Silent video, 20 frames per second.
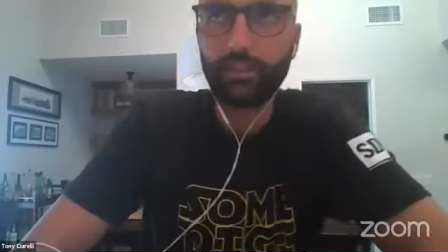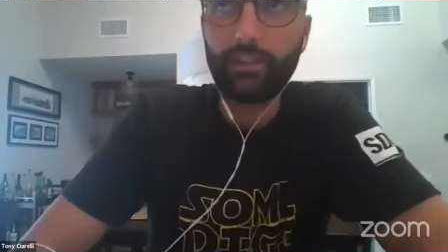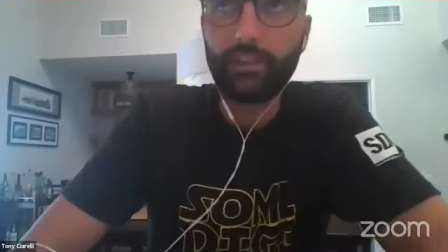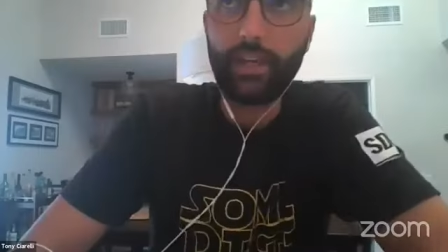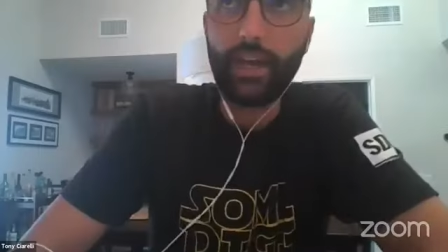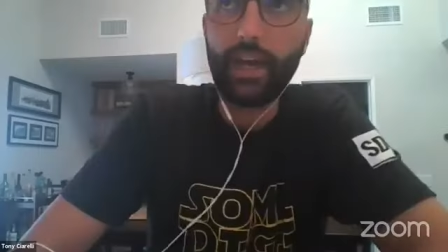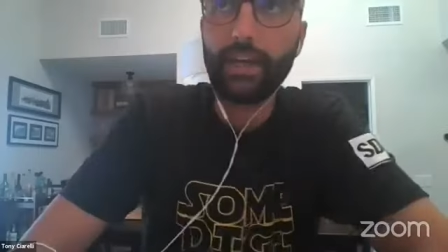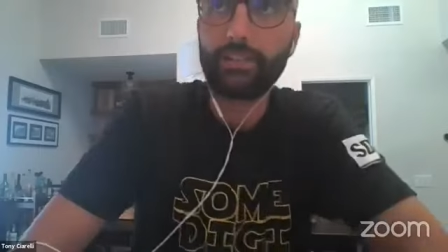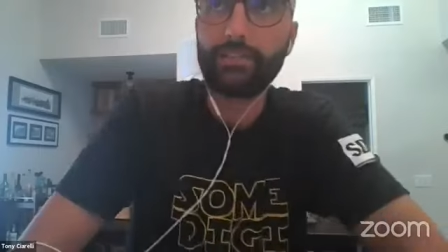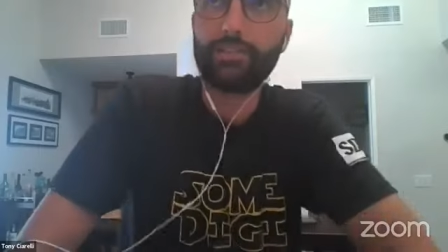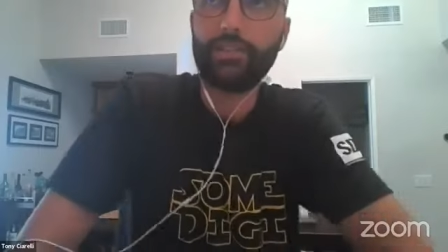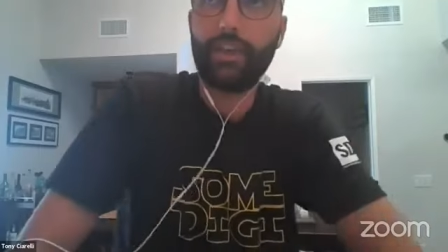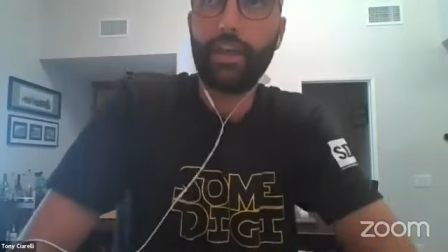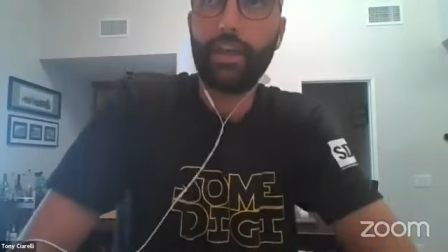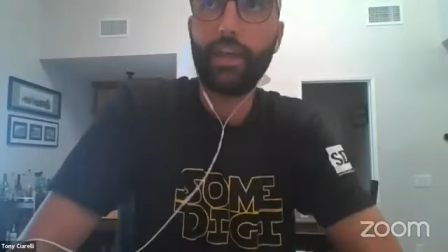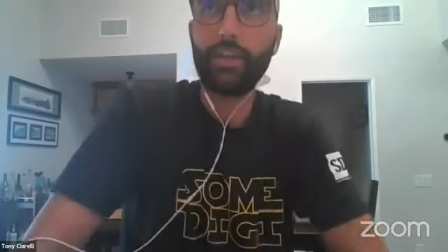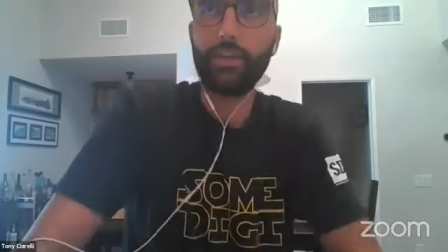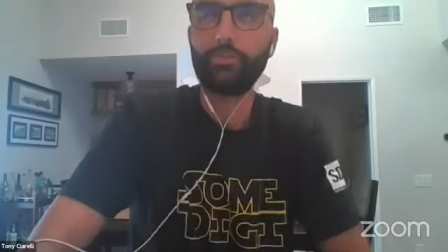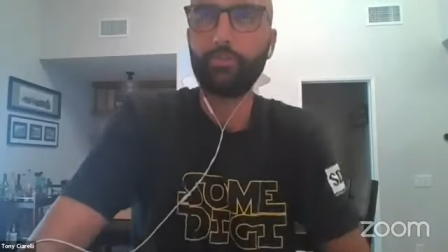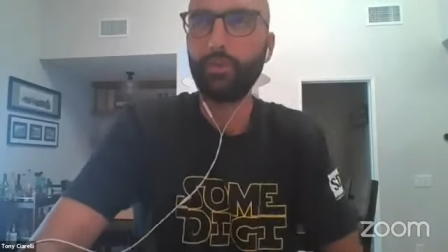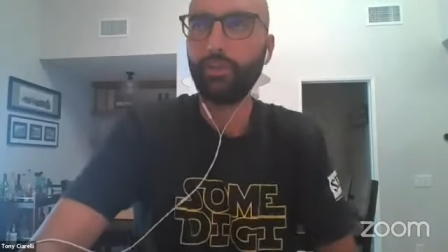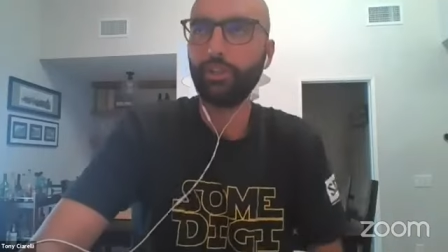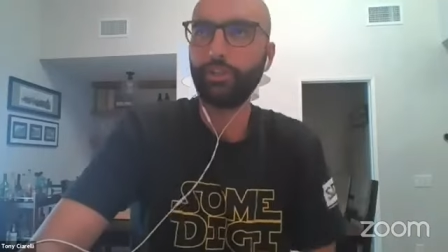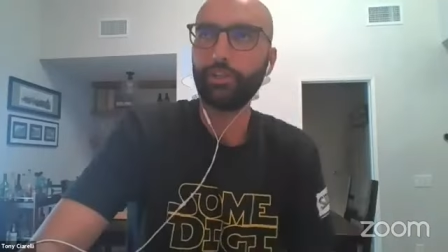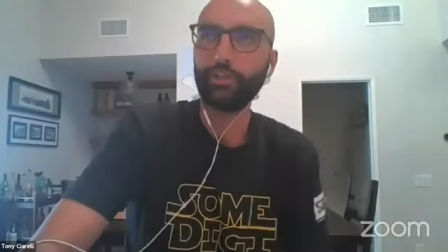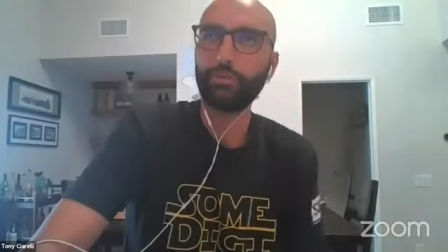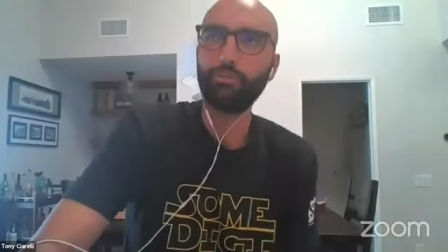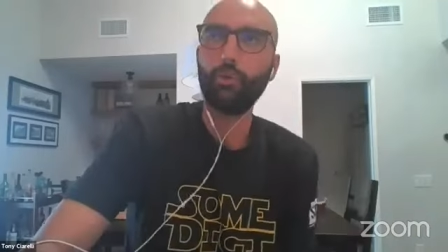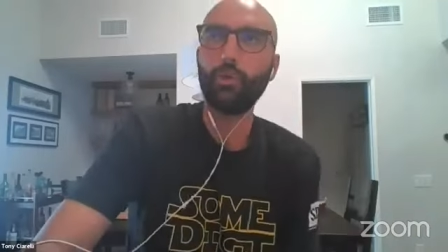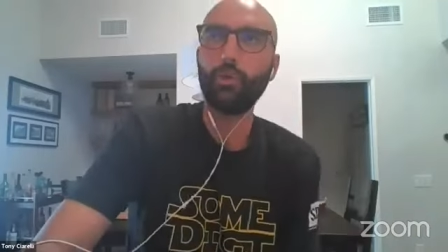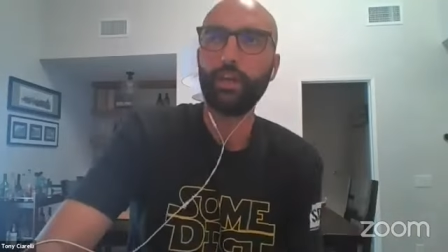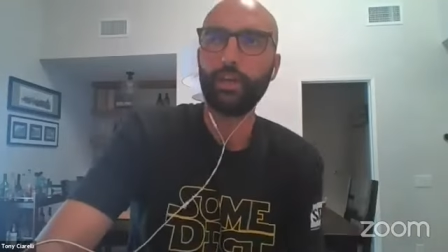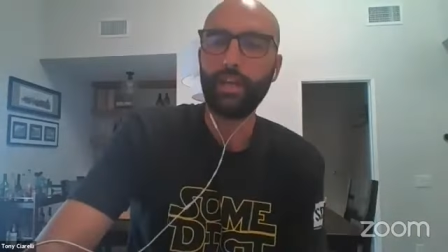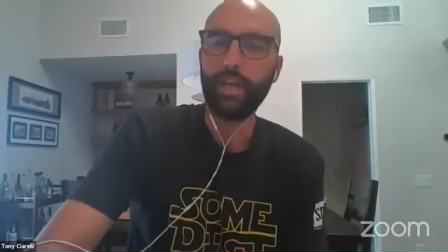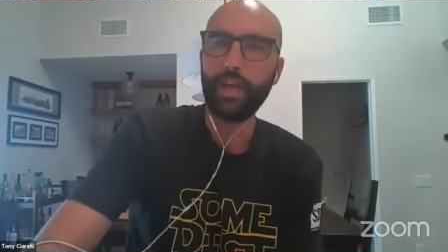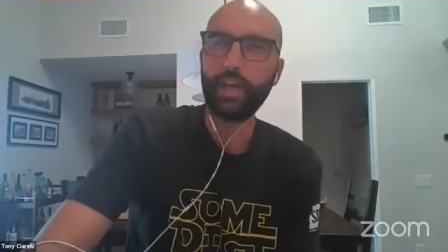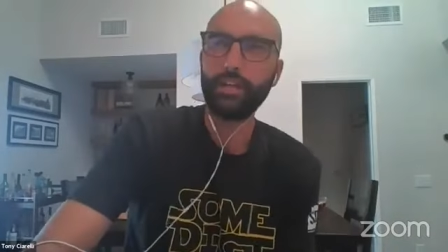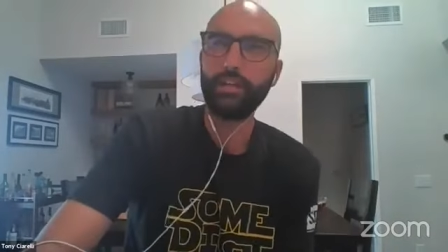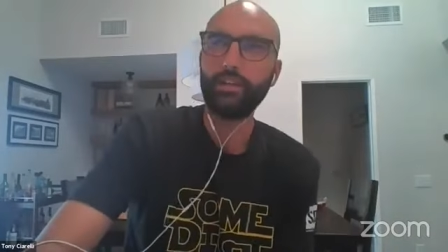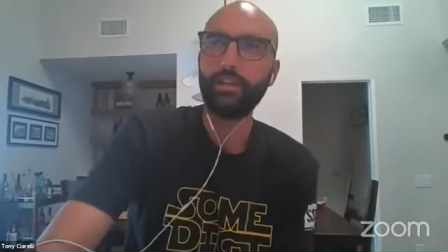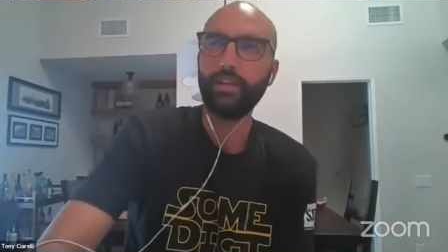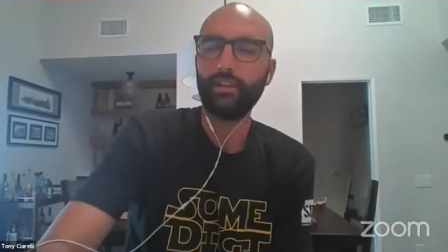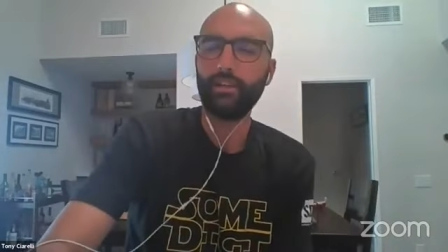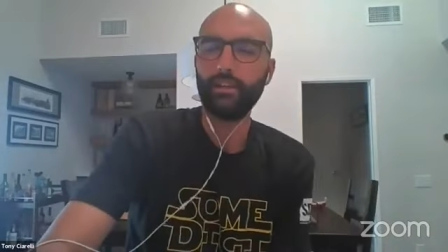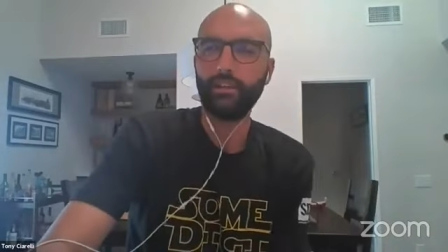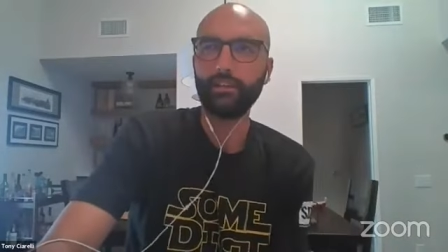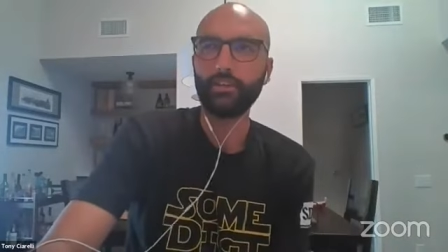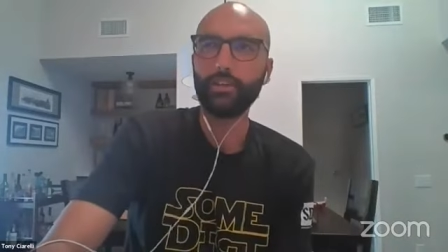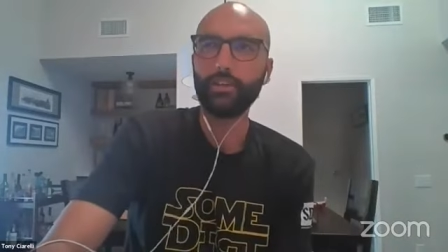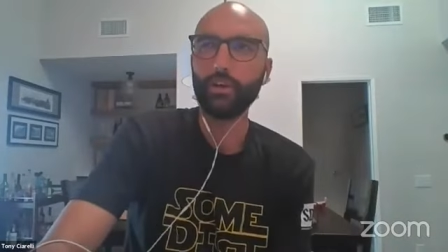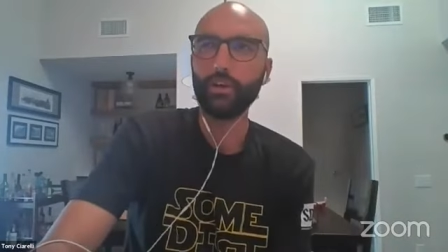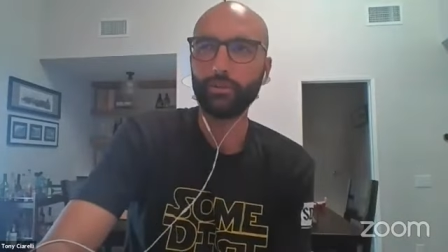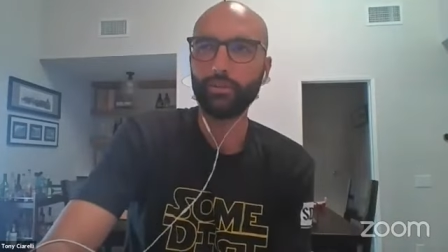that that's a really good And you know,